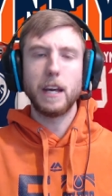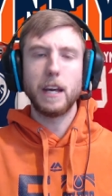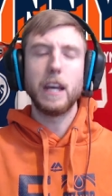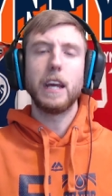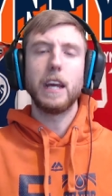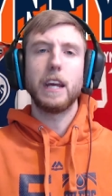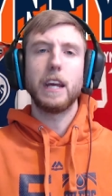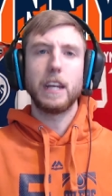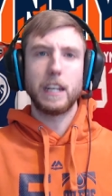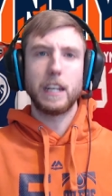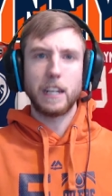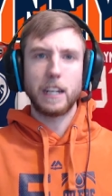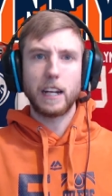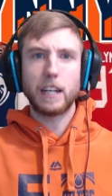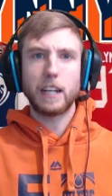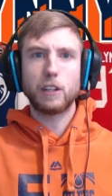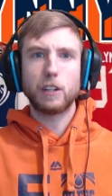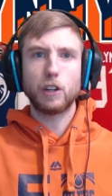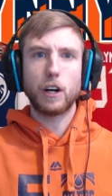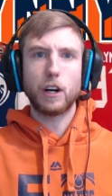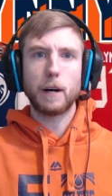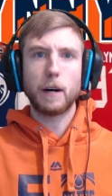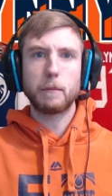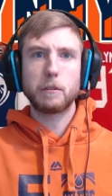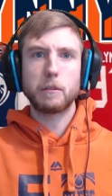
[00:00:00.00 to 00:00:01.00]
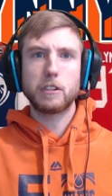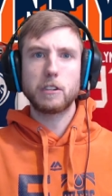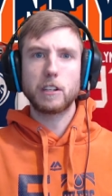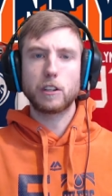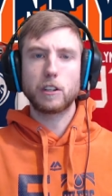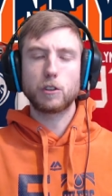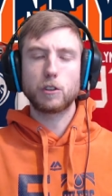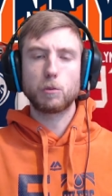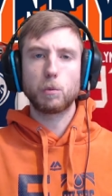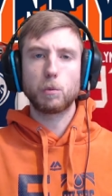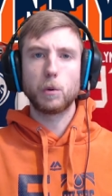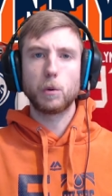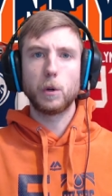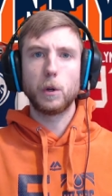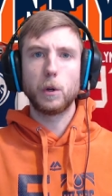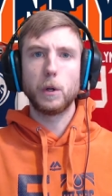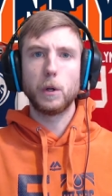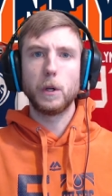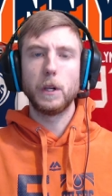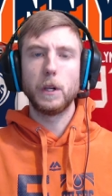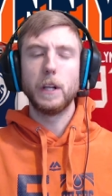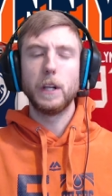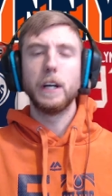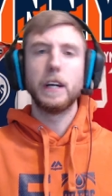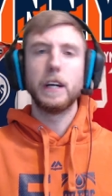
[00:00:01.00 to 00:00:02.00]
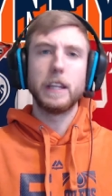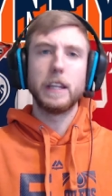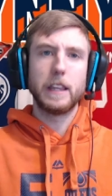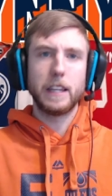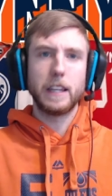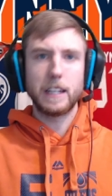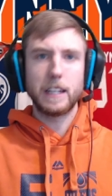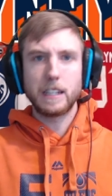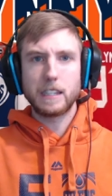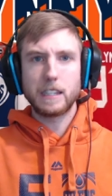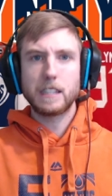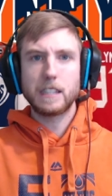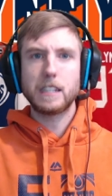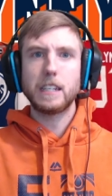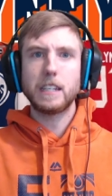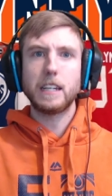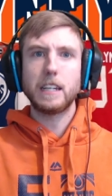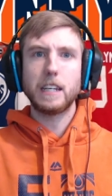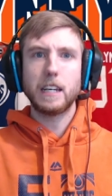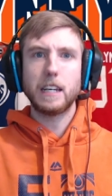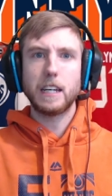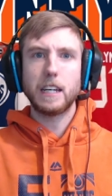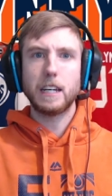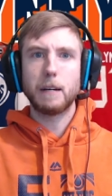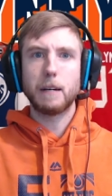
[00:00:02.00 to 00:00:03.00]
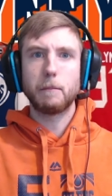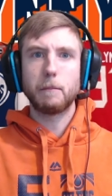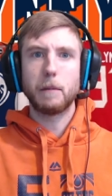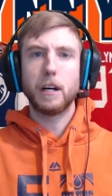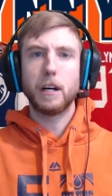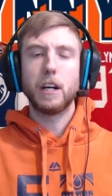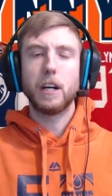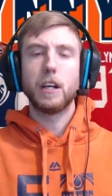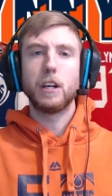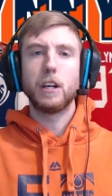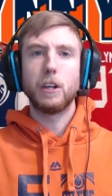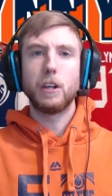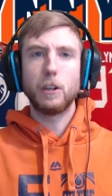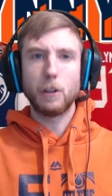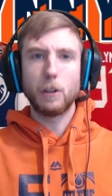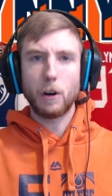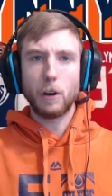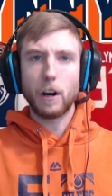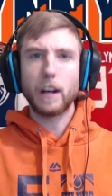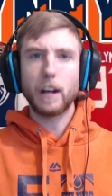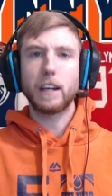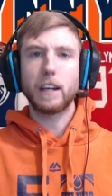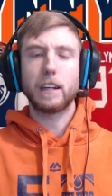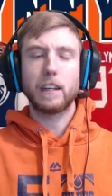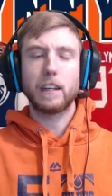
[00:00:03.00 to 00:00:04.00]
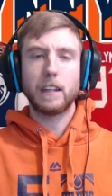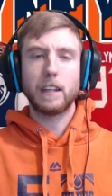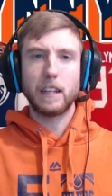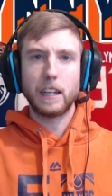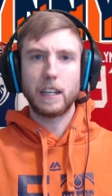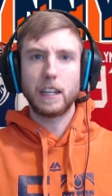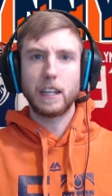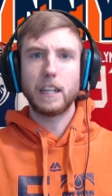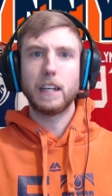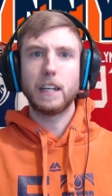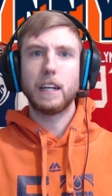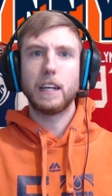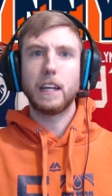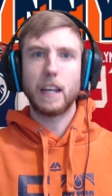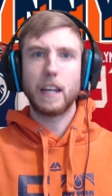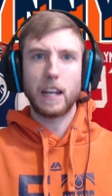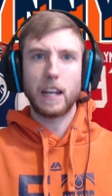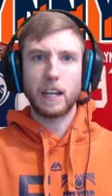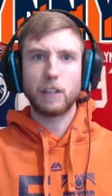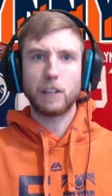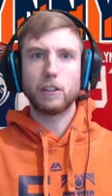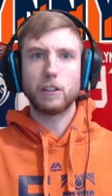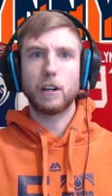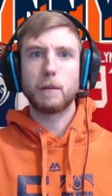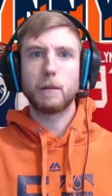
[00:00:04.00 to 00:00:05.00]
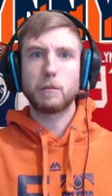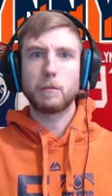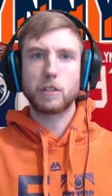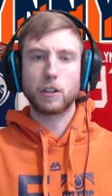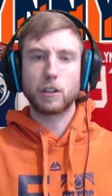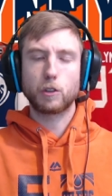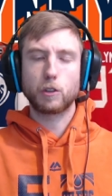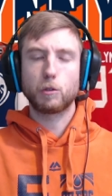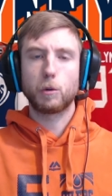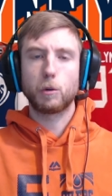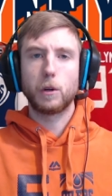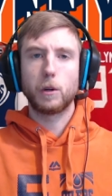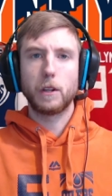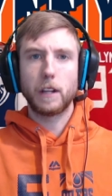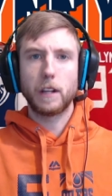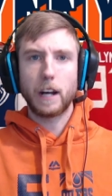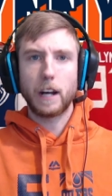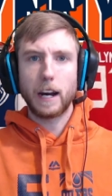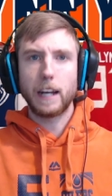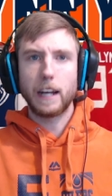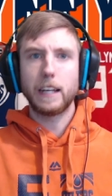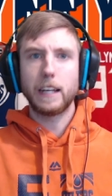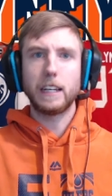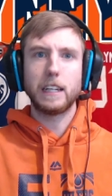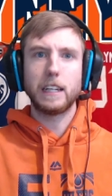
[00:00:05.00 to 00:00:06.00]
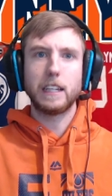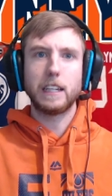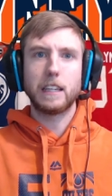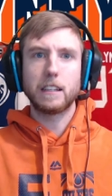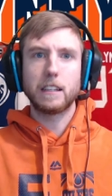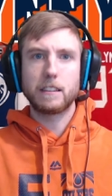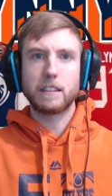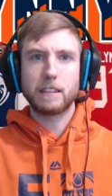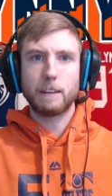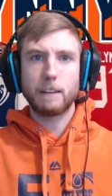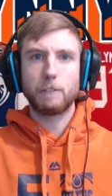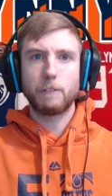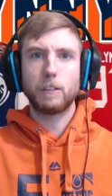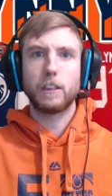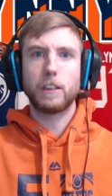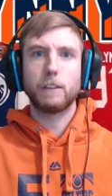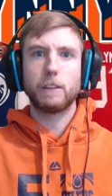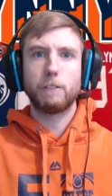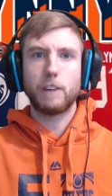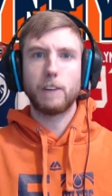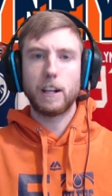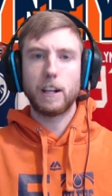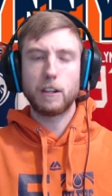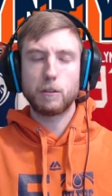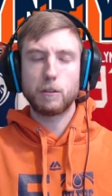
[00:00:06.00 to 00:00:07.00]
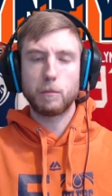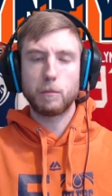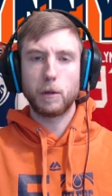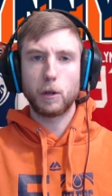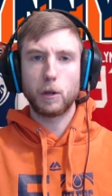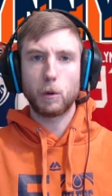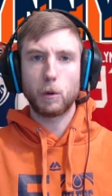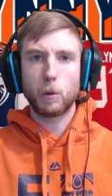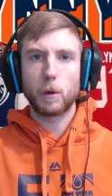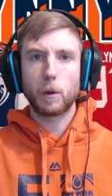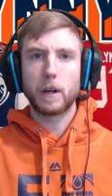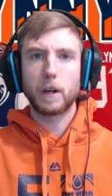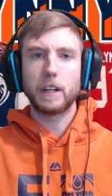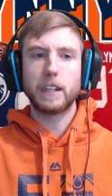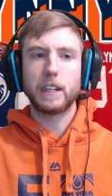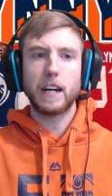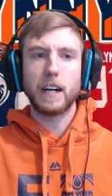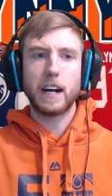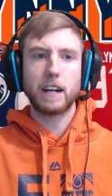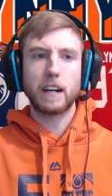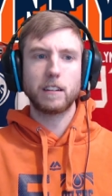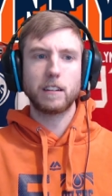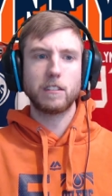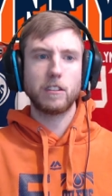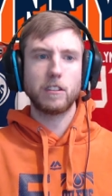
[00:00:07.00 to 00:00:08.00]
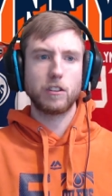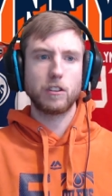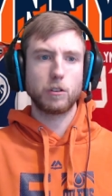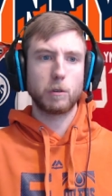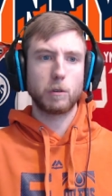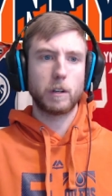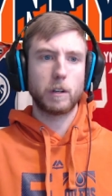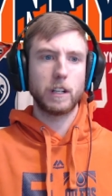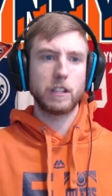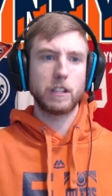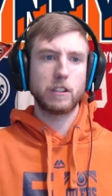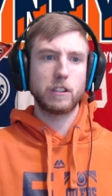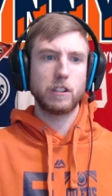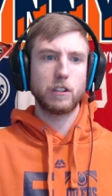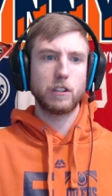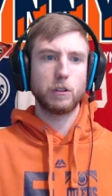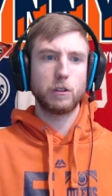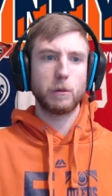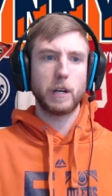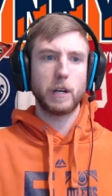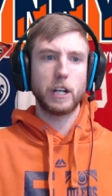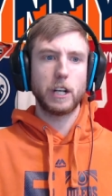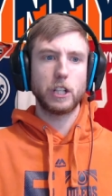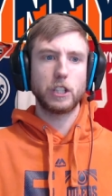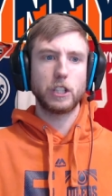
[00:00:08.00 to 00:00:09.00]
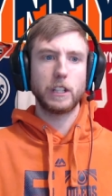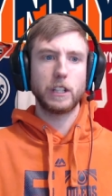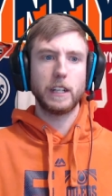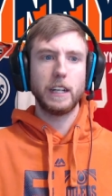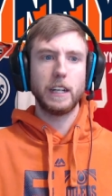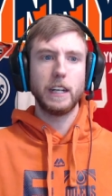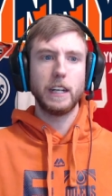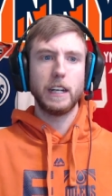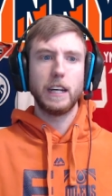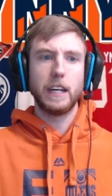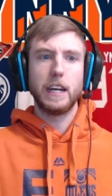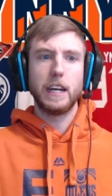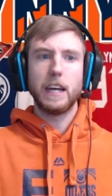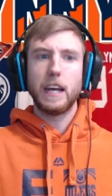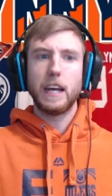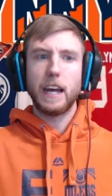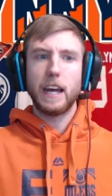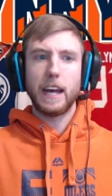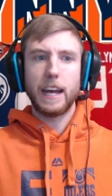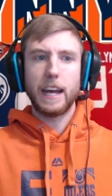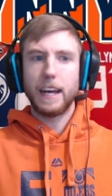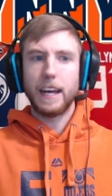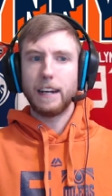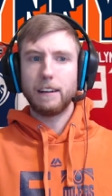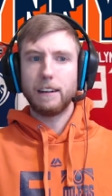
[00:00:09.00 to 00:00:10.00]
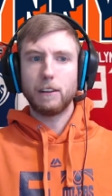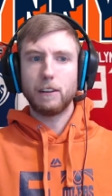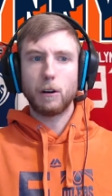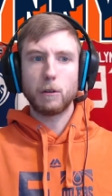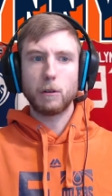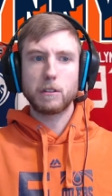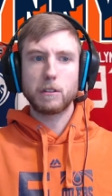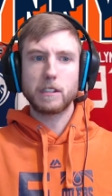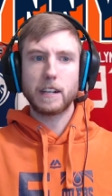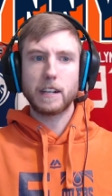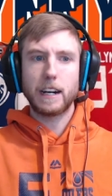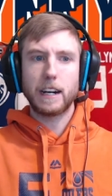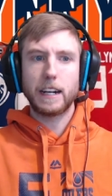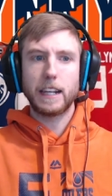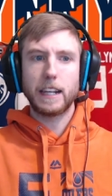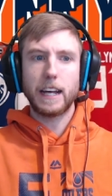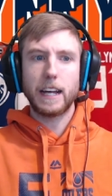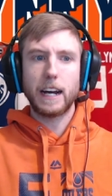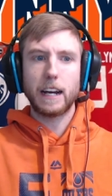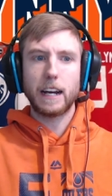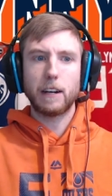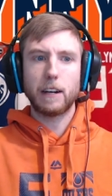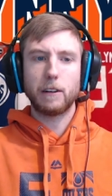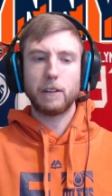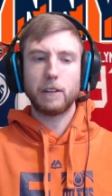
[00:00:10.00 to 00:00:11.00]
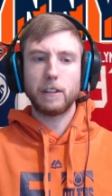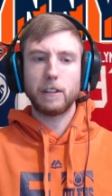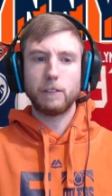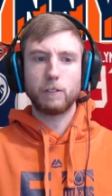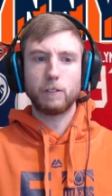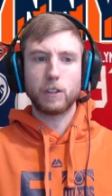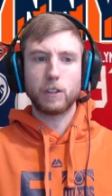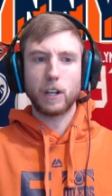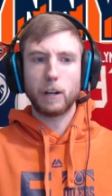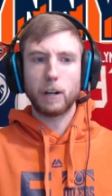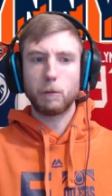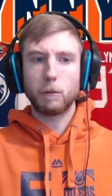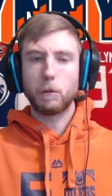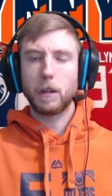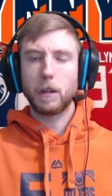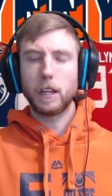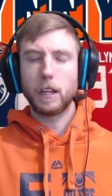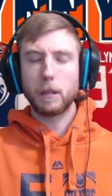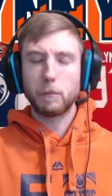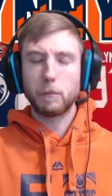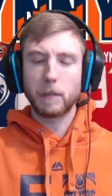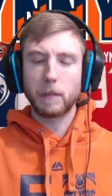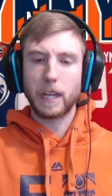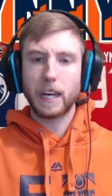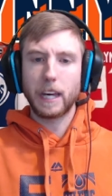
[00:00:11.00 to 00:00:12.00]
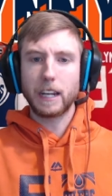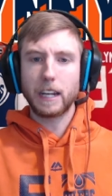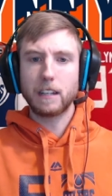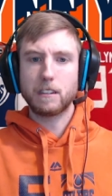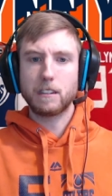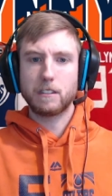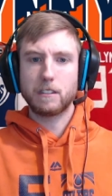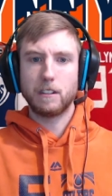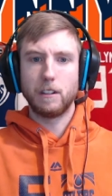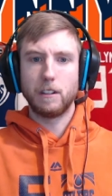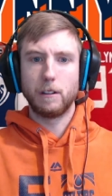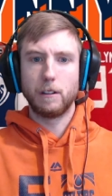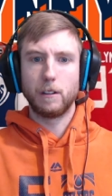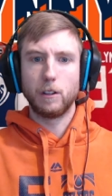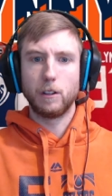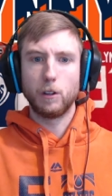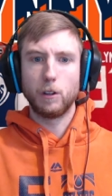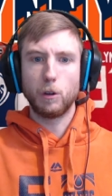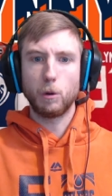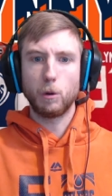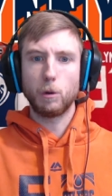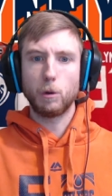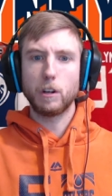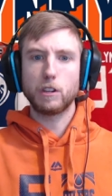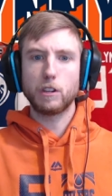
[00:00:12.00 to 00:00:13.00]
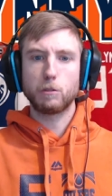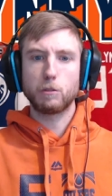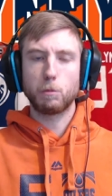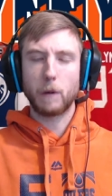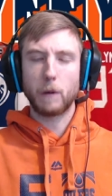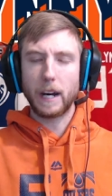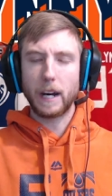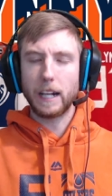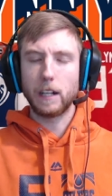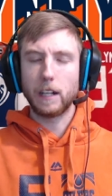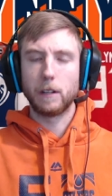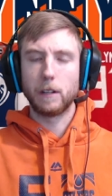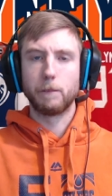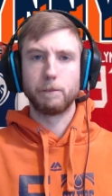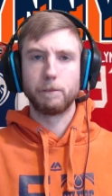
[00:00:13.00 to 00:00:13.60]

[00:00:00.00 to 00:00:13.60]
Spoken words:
in a top six role than see him not in a top six role, i.e. the seventh defenseman or a taxi squad situation. And outside of that, you've got William Lagesson, who as well